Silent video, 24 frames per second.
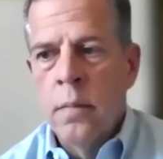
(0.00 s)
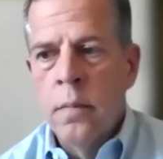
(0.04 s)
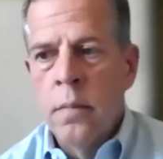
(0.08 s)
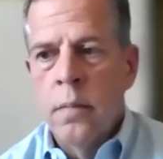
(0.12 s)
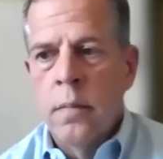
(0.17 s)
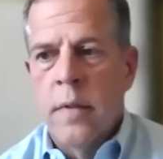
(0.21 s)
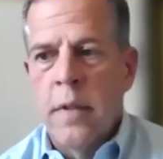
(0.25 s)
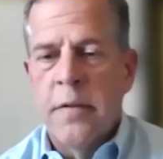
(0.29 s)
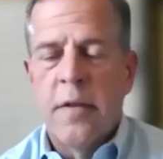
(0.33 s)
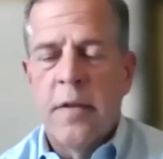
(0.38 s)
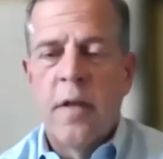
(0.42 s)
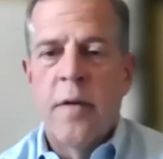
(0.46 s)

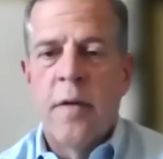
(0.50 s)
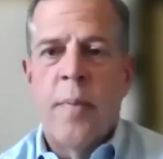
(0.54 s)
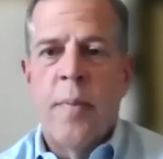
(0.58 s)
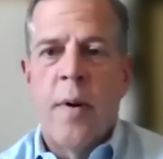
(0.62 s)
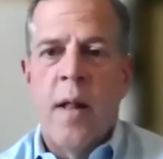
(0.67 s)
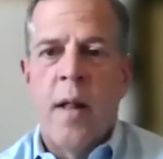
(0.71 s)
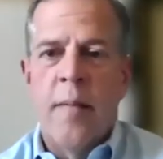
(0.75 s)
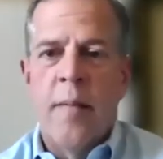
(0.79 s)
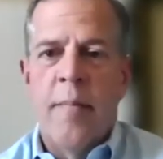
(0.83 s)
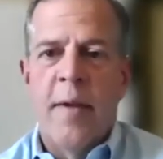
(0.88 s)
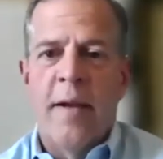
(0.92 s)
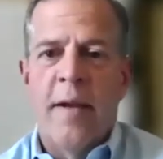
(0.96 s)
This could
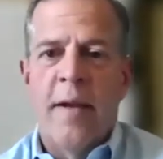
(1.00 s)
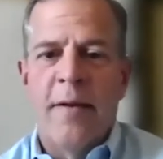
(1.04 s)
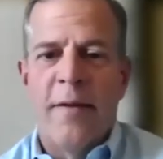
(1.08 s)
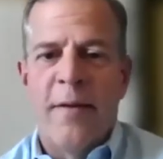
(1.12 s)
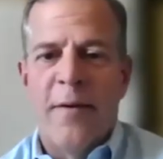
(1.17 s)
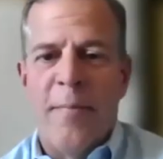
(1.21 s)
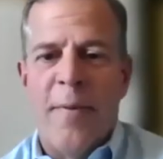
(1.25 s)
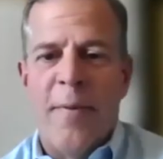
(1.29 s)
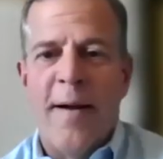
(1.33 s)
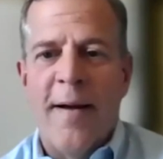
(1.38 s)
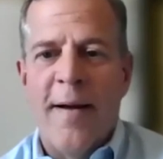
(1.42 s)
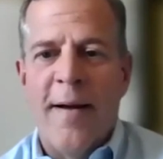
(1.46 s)
probably be another
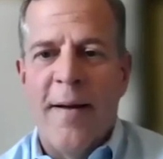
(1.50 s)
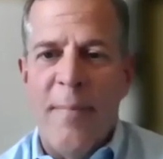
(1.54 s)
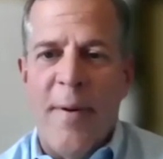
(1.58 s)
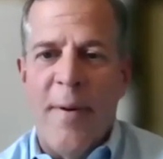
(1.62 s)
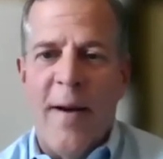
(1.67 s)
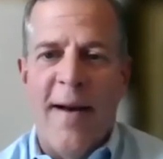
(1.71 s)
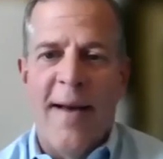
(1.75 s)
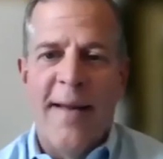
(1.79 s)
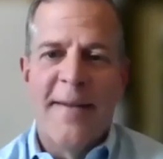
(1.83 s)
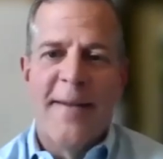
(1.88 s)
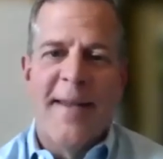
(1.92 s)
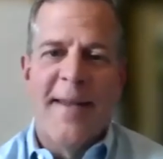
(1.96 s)

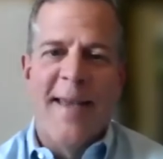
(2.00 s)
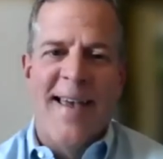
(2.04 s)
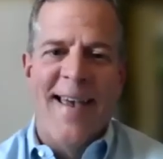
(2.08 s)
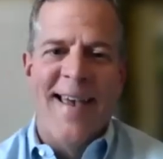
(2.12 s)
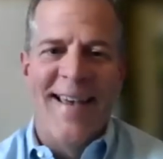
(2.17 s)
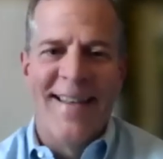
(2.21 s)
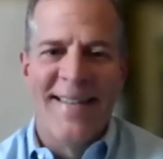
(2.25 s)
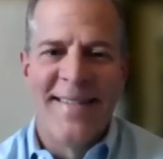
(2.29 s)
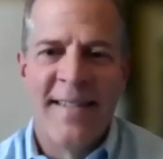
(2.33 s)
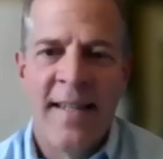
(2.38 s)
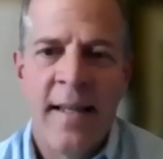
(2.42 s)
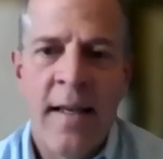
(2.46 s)

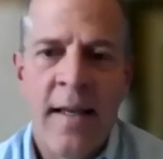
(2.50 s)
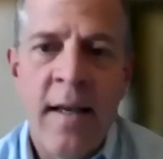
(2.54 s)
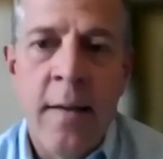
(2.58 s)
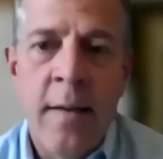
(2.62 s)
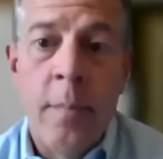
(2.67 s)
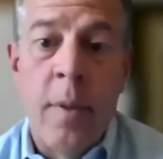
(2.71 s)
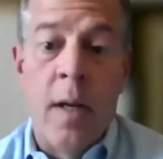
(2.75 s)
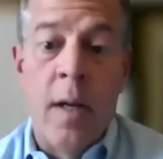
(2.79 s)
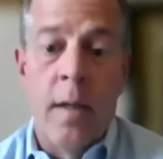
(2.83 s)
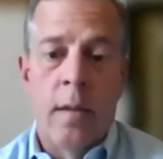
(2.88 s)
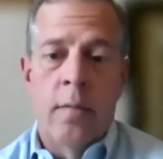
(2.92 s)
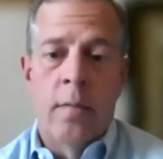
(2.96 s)
podcast,
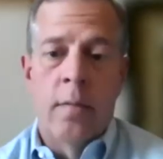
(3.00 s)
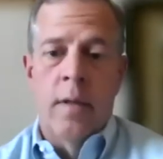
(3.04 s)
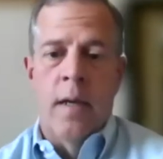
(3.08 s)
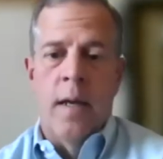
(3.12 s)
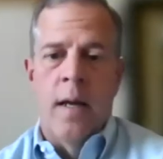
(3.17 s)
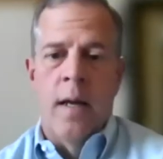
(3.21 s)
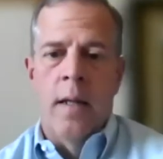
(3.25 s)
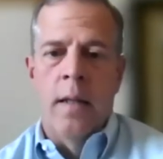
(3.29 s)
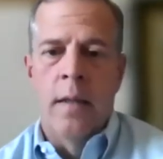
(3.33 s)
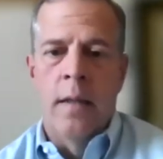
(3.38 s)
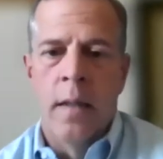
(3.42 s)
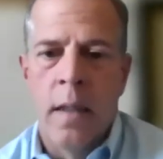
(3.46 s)
but
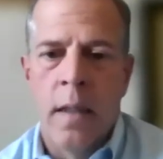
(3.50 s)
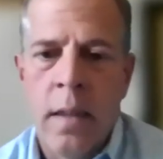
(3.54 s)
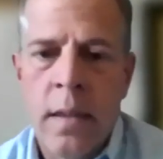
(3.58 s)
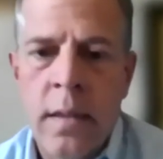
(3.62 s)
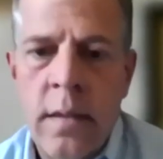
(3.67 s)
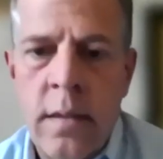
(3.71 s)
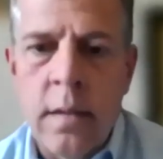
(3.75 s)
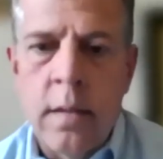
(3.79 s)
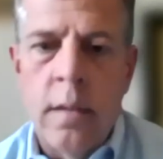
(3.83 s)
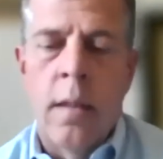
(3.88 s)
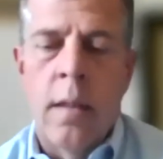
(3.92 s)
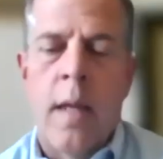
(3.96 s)
reality
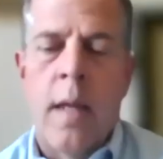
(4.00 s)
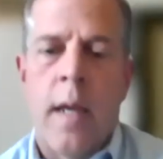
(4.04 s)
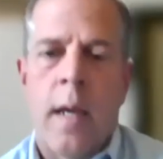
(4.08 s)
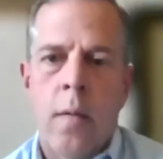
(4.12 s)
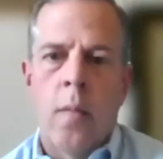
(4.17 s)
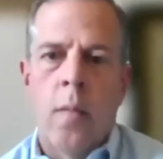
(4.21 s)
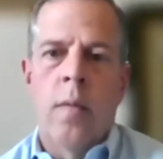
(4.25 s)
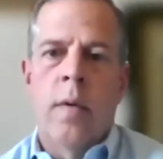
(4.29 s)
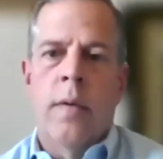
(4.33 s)
is, like,